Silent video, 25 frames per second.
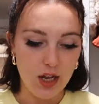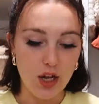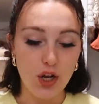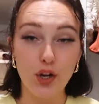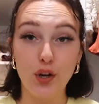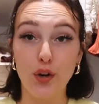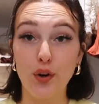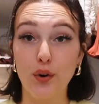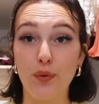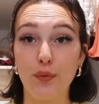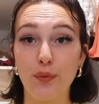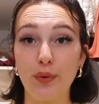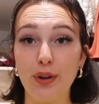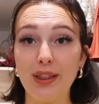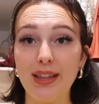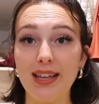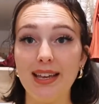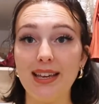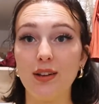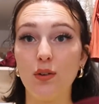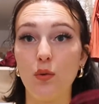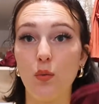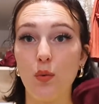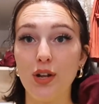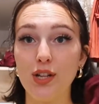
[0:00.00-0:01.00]

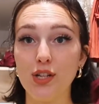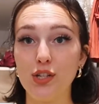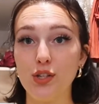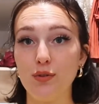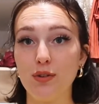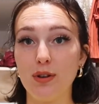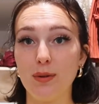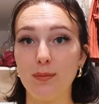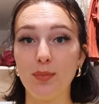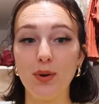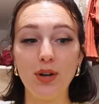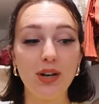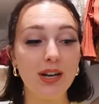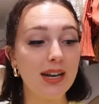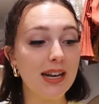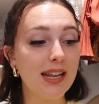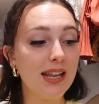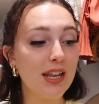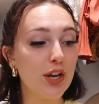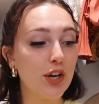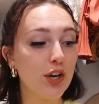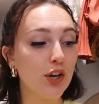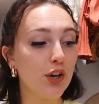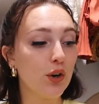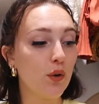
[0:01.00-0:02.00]
acrylic ones you can put in
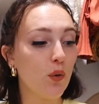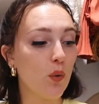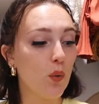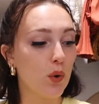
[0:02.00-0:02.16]
here,